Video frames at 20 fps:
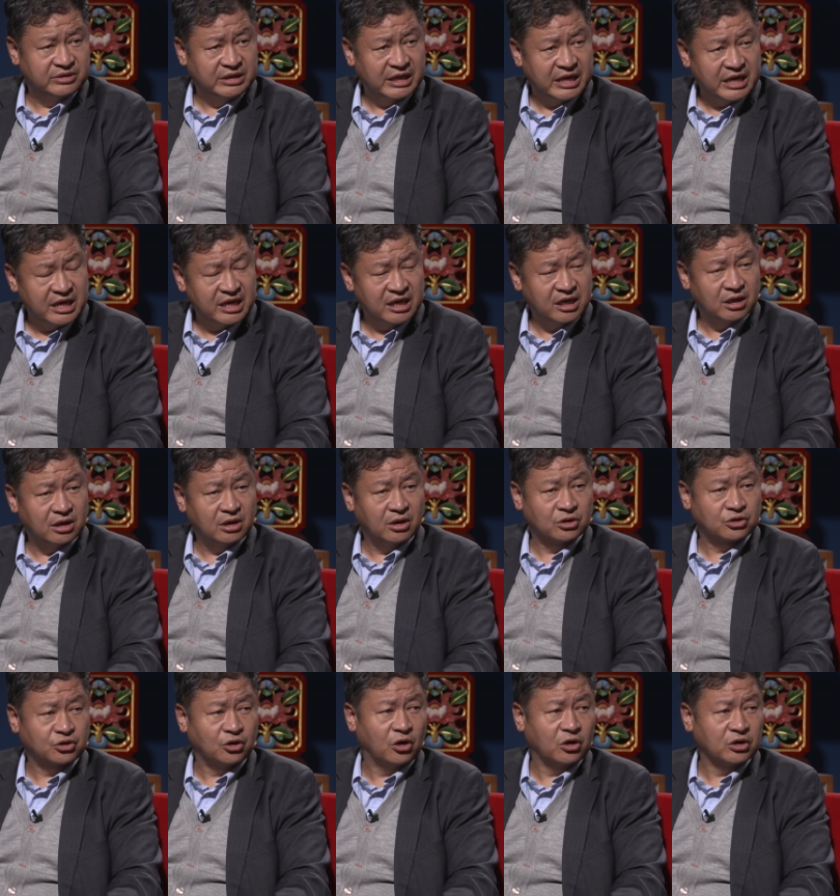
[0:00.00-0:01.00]
their
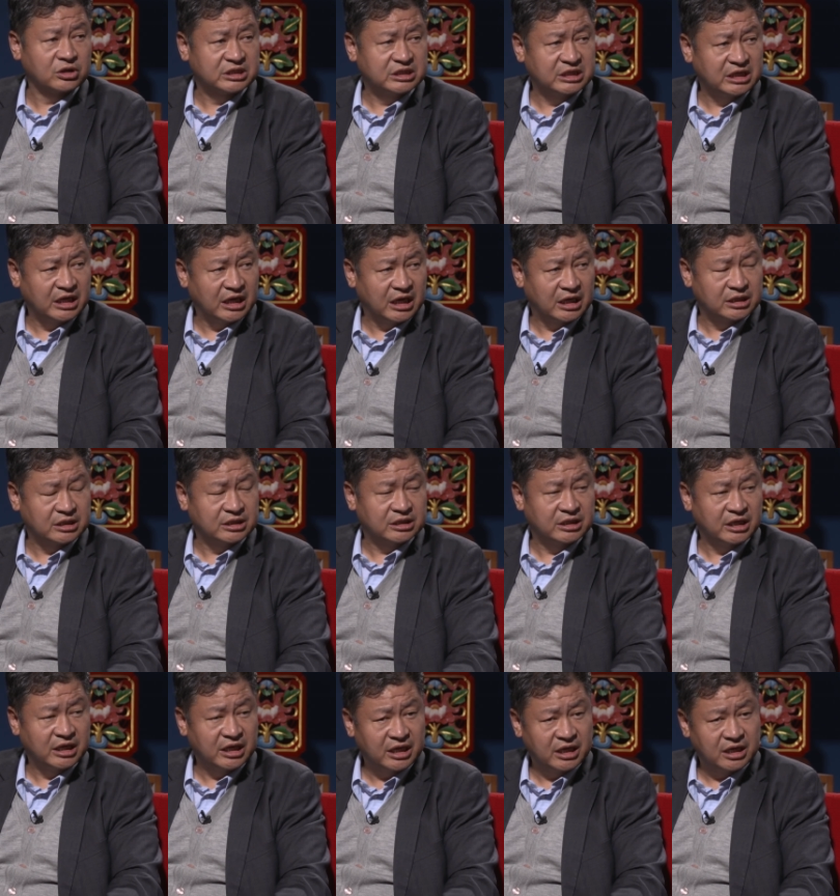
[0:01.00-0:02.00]
authority and
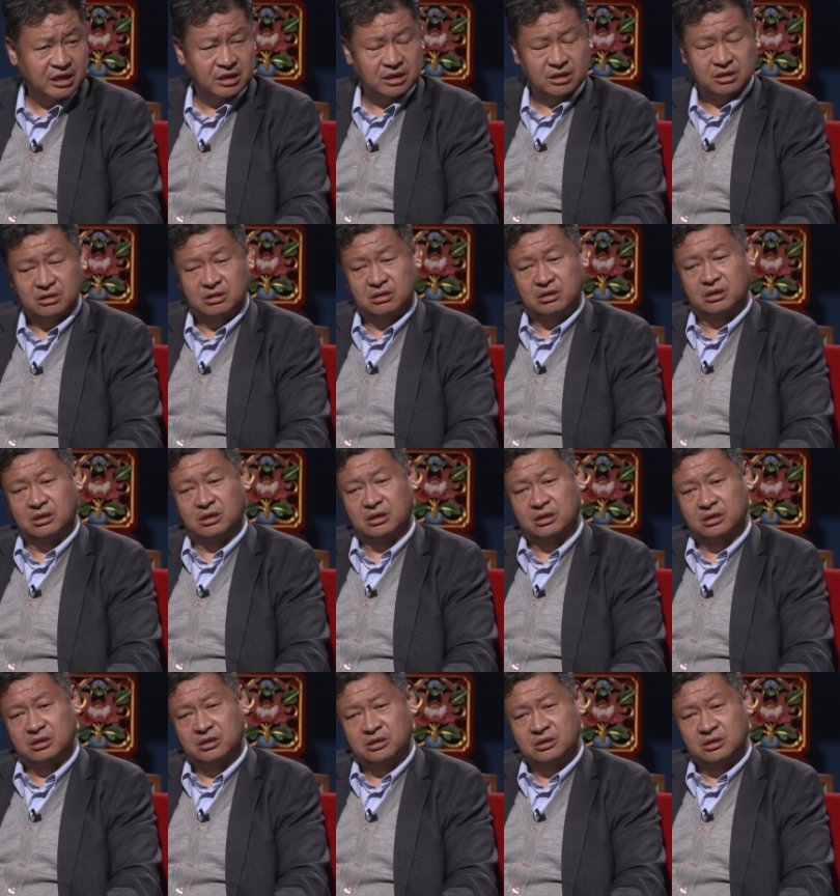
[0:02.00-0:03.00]
their
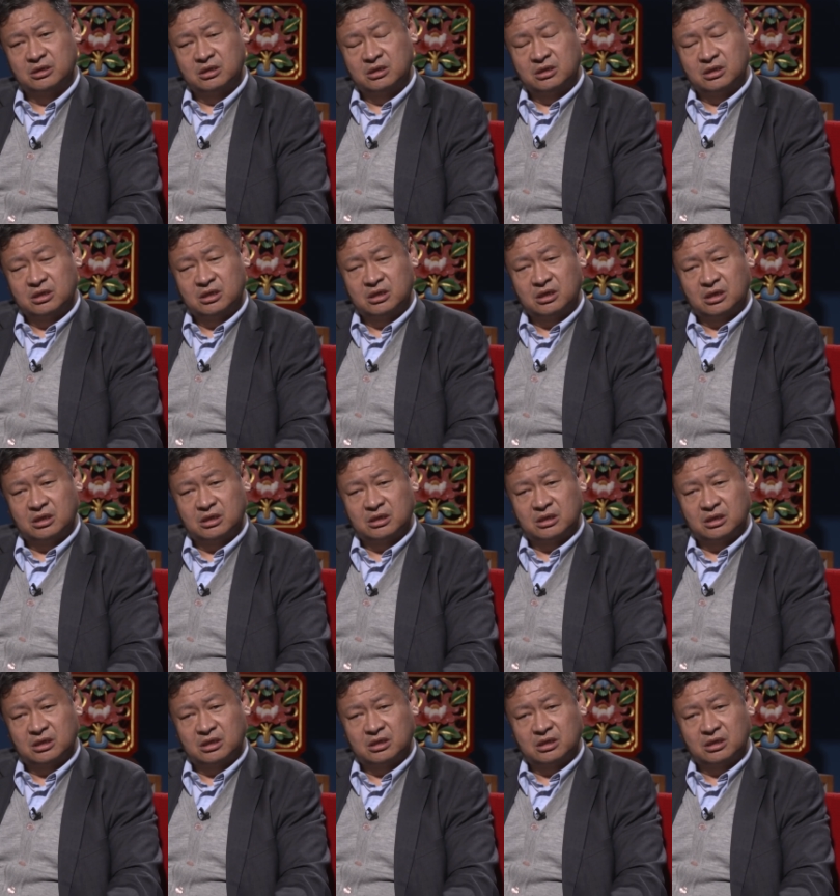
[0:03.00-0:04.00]

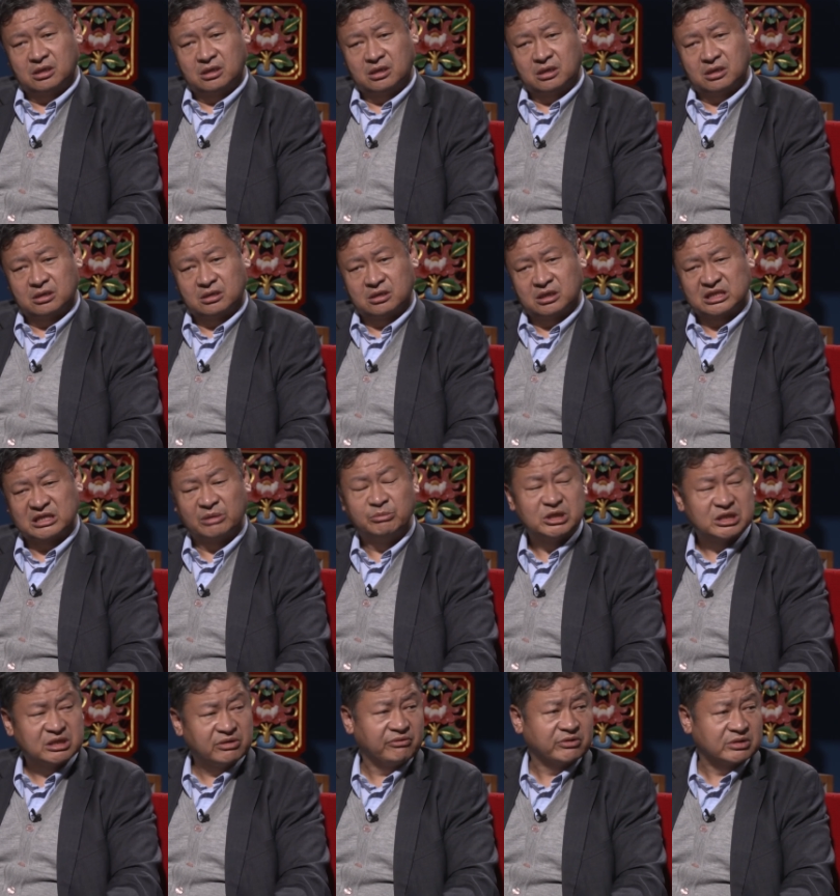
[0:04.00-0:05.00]
the
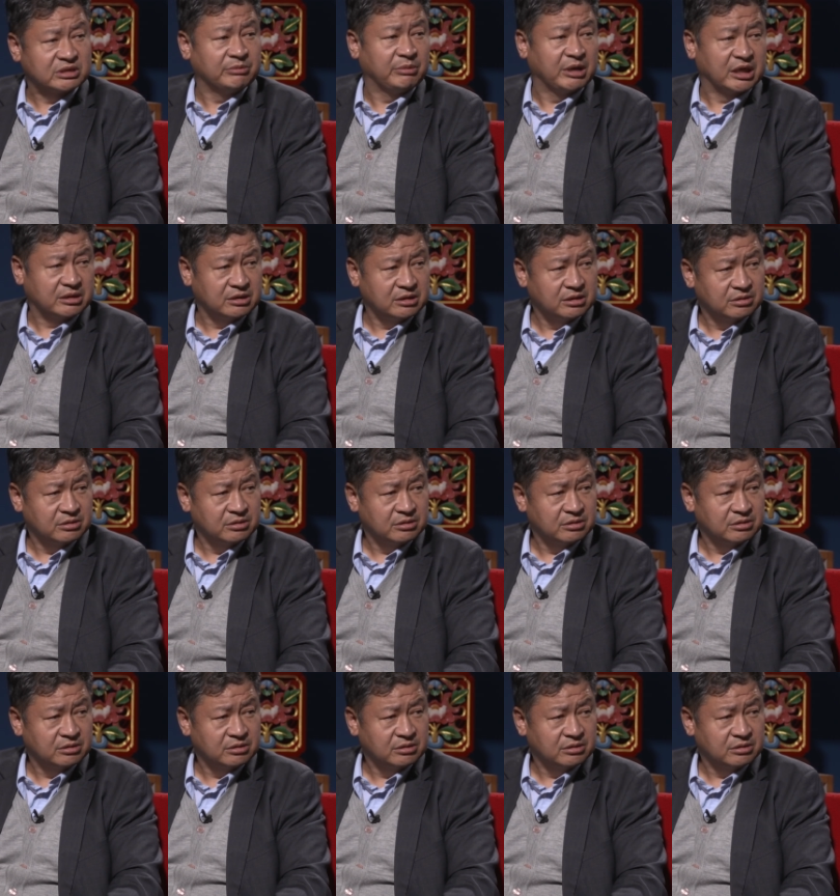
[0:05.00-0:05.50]
submission of Tibet